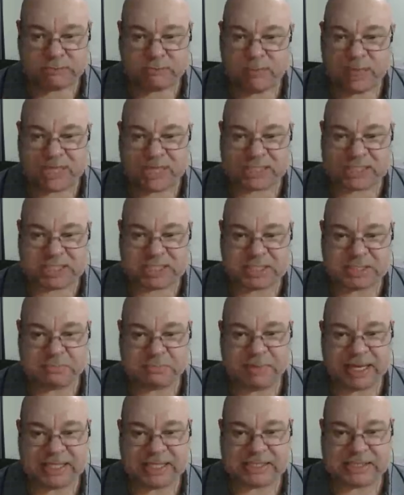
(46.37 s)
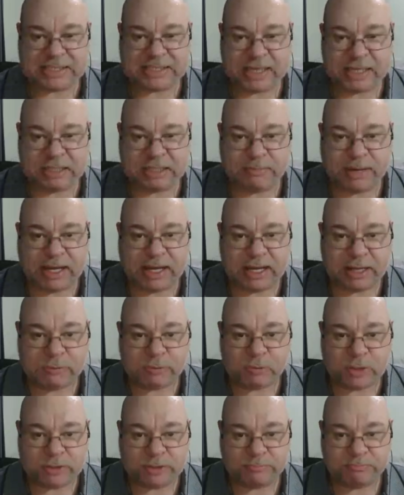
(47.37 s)
makes this base stand apart?
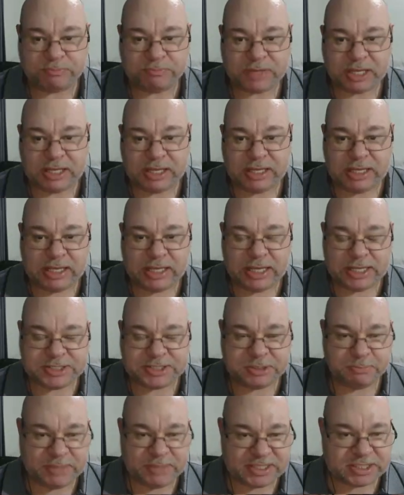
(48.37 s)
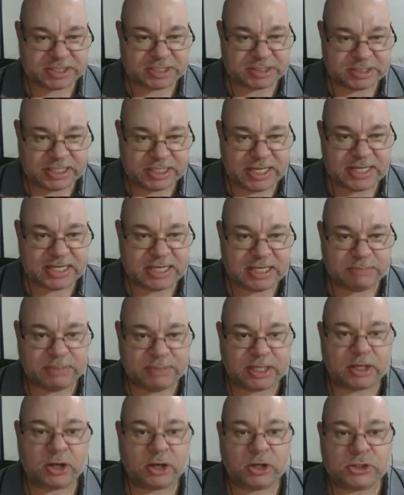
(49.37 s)
Well, it's a bit sneaky
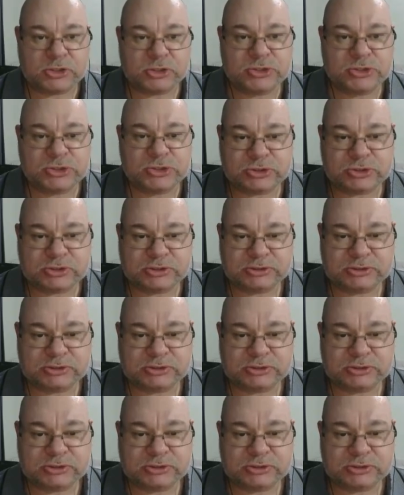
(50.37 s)
because